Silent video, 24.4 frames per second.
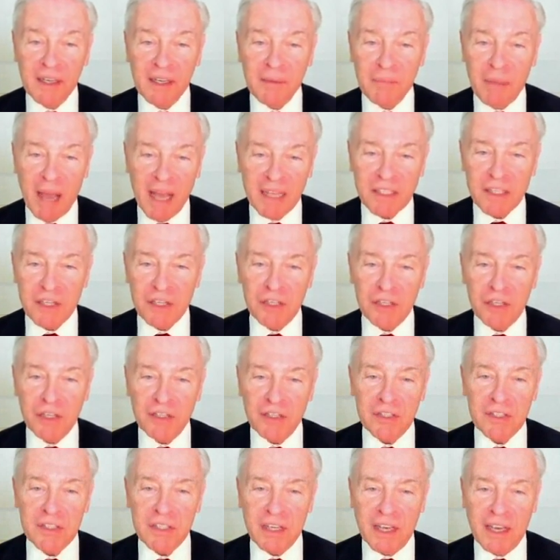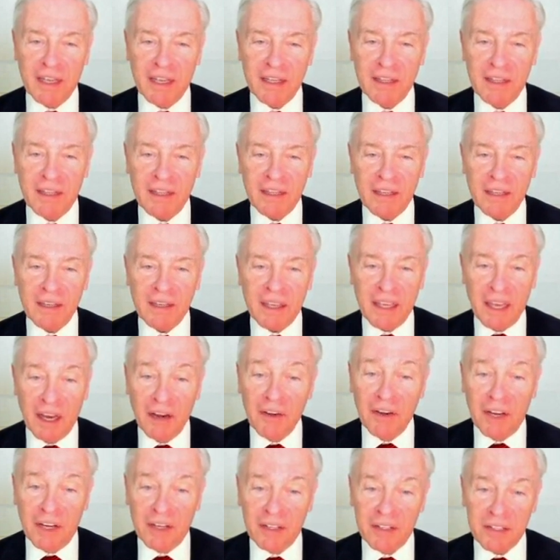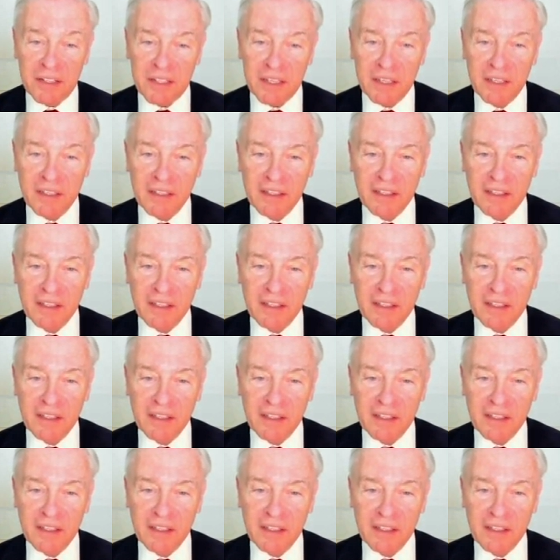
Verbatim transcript: passengers and the carriers.